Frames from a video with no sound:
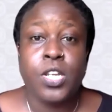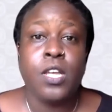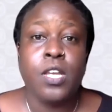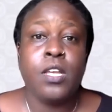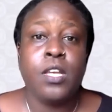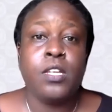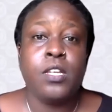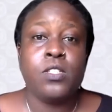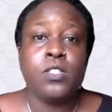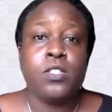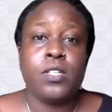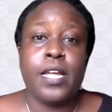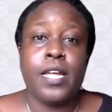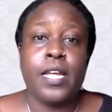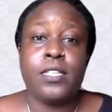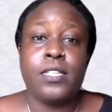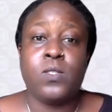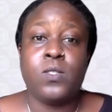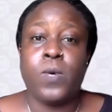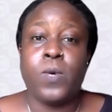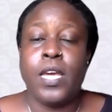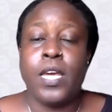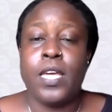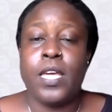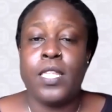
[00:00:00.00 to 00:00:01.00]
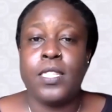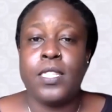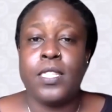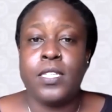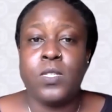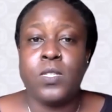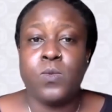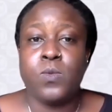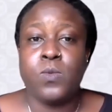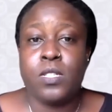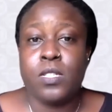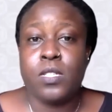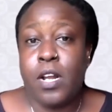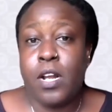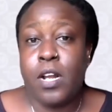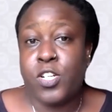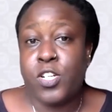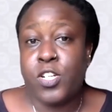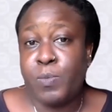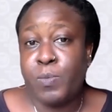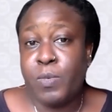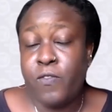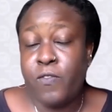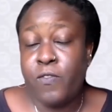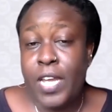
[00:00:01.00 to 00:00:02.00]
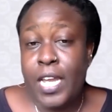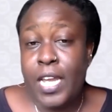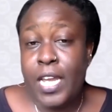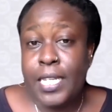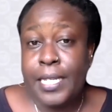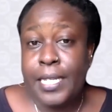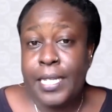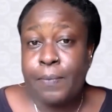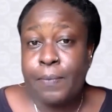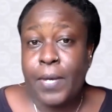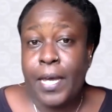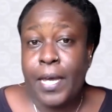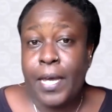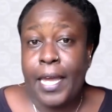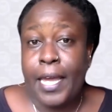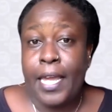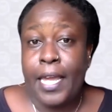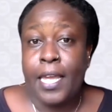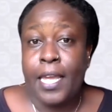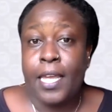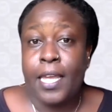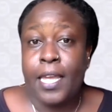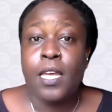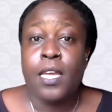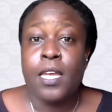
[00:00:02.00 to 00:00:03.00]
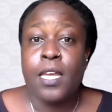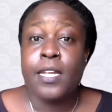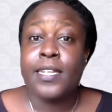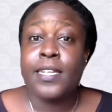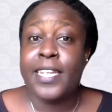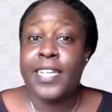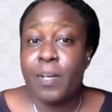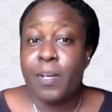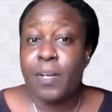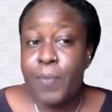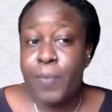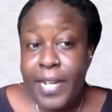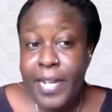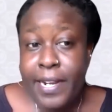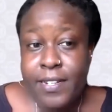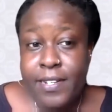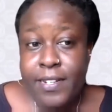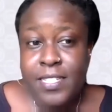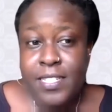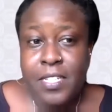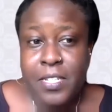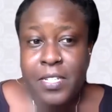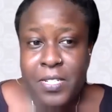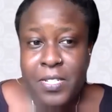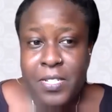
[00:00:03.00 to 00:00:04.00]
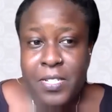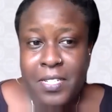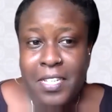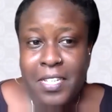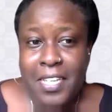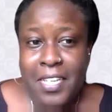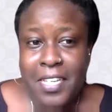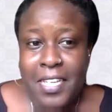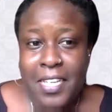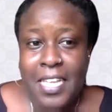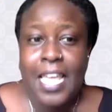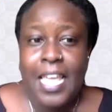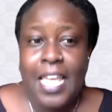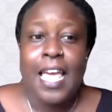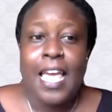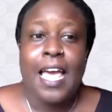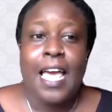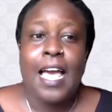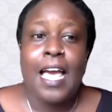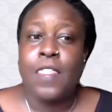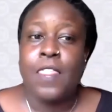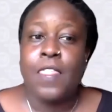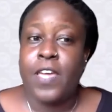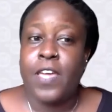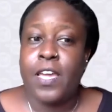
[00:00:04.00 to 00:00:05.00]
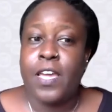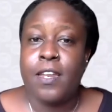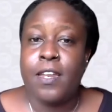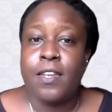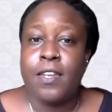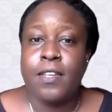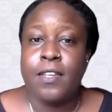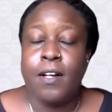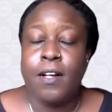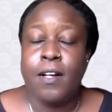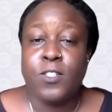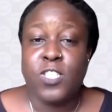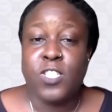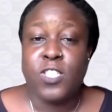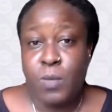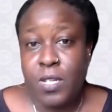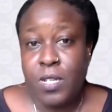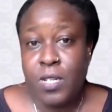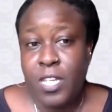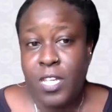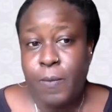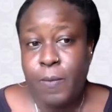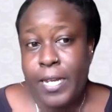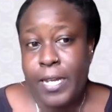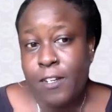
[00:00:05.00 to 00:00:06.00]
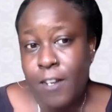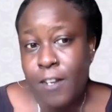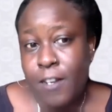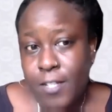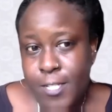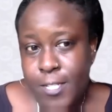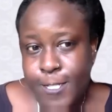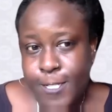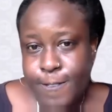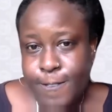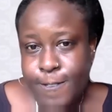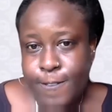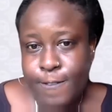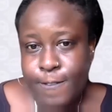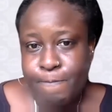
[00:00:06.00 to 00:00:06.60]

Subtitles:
So that's why this was largely provided by near peers initially, and then ultimately by doctors.